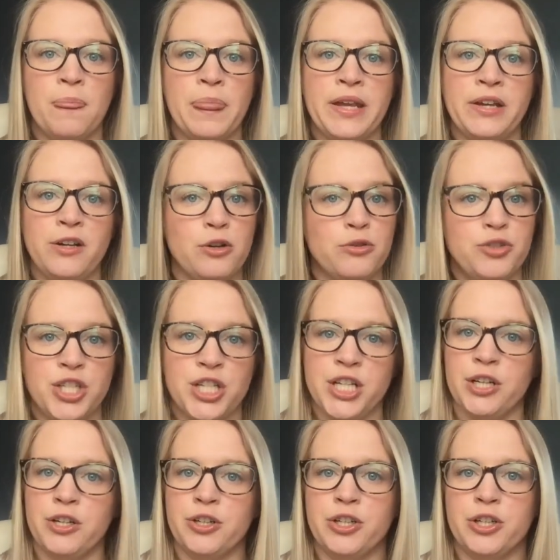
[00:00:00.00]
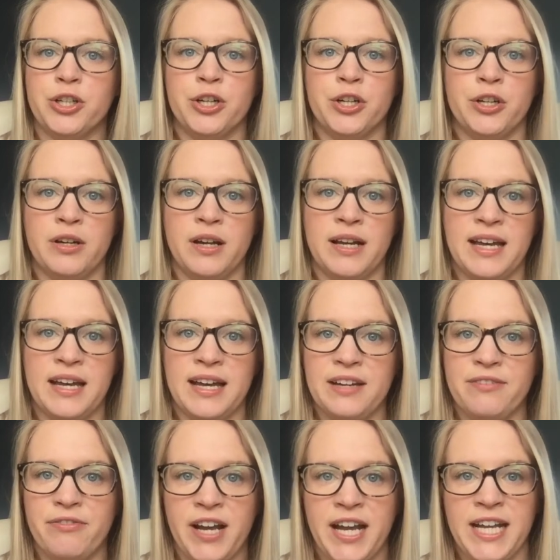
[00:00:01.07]
coaching or your
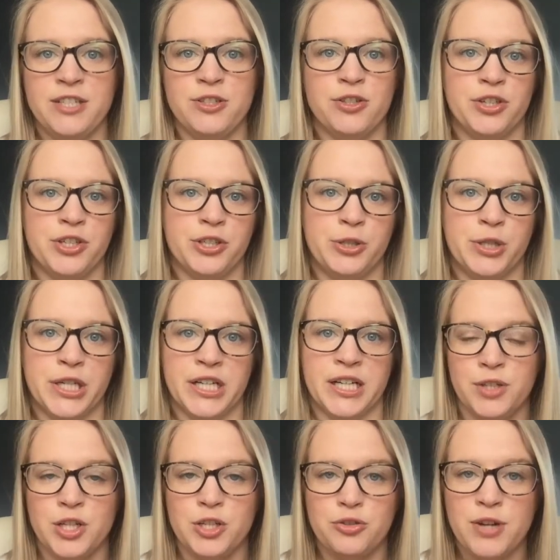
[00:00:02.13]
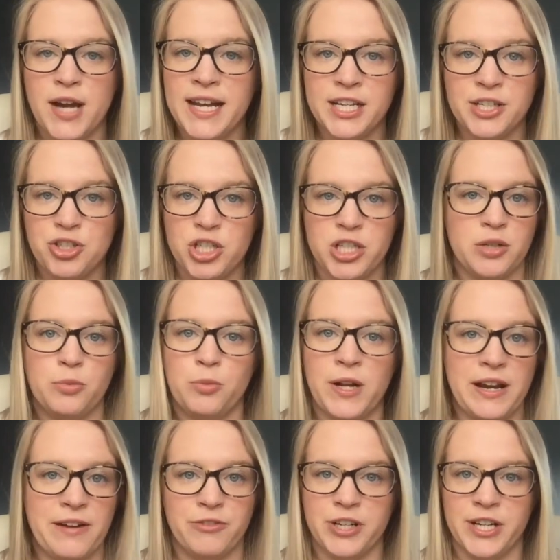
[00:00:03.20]
advice or your strategy,
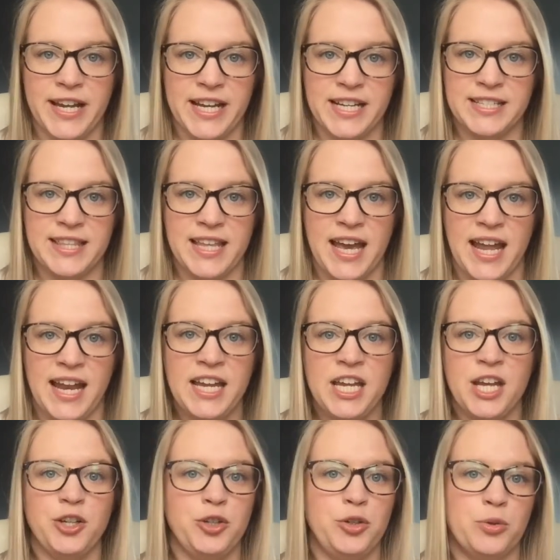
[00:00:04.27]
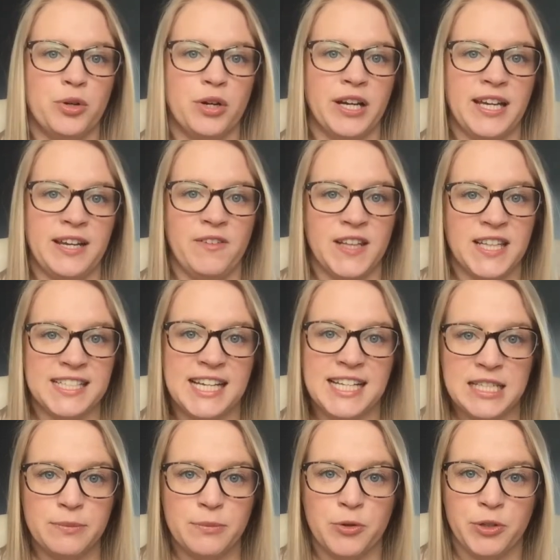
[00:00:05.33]
whatever it is that you are giving the
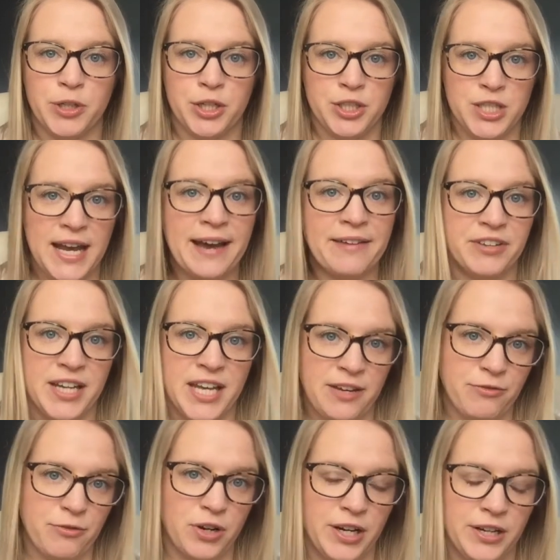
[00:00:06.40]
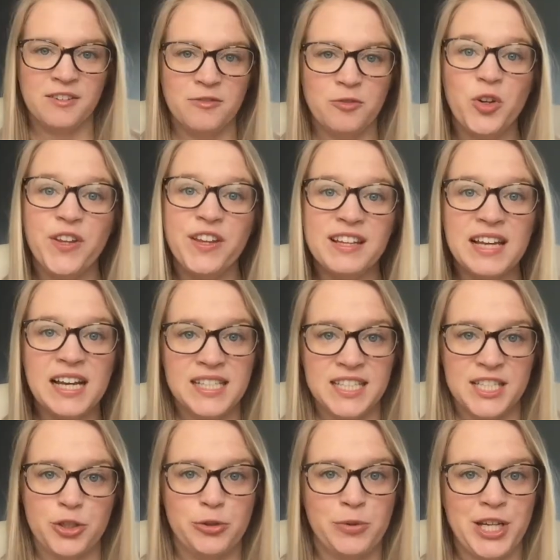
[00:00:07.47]
testimonial to advocate for. For the last
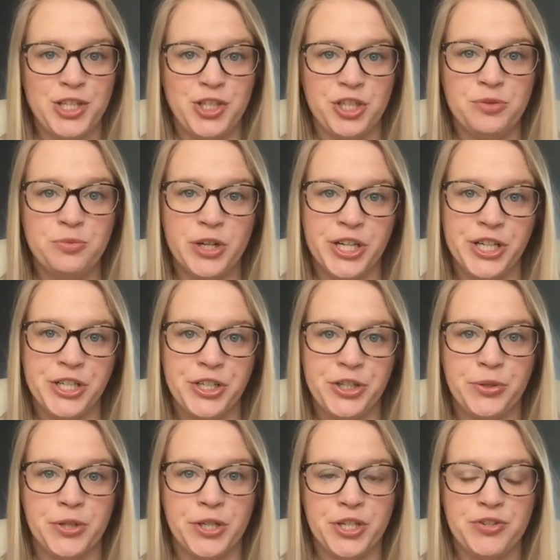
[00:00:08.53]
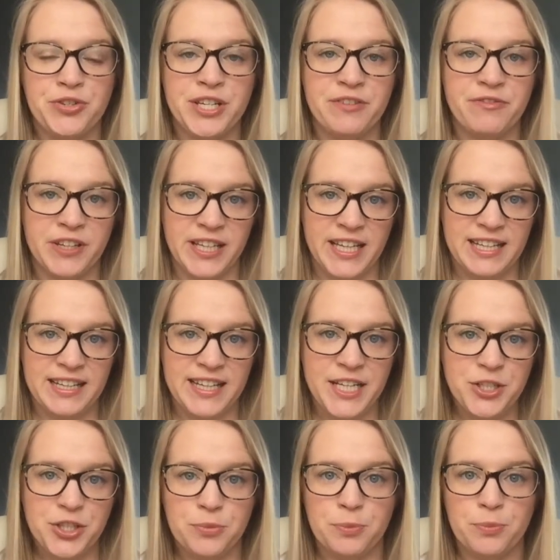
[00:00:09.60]
situation where you are using affiliate
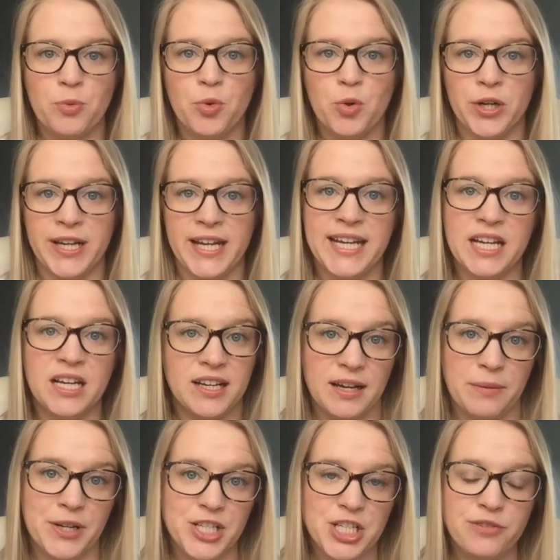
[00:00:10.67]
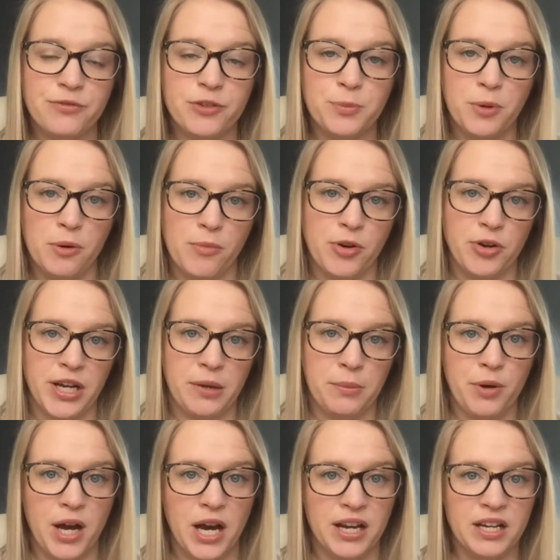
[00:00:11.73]
links or getting a commission for promoting a
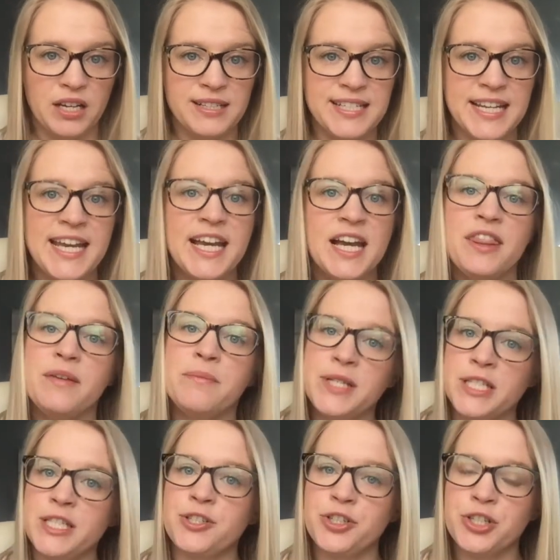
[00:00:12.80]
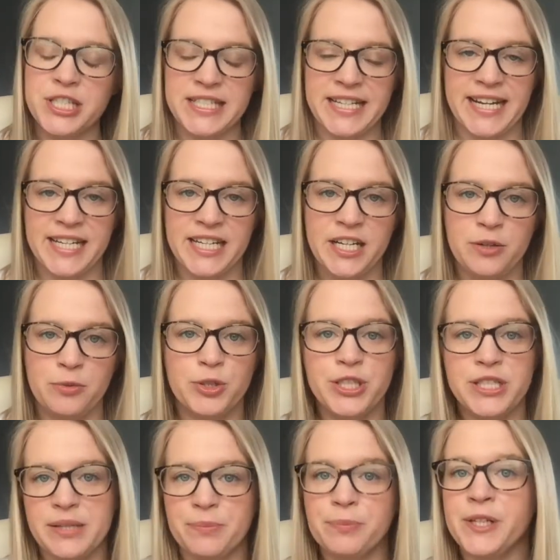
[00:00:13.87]
product, the misunderstanding would
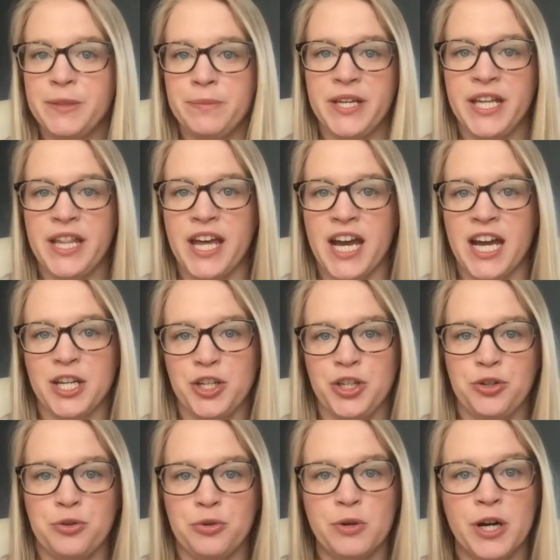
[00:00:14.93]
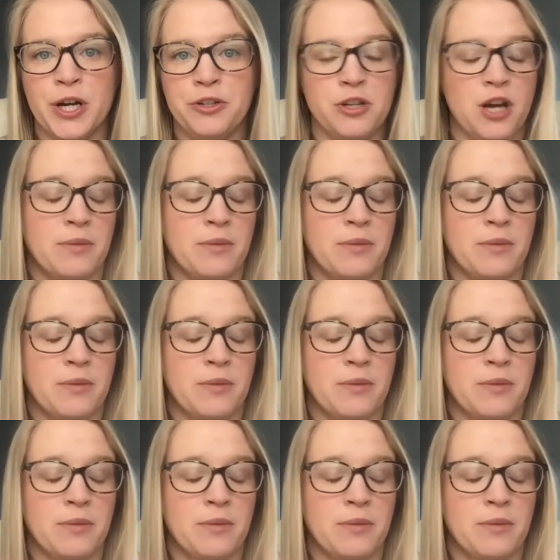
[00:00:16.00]
simply be that you are not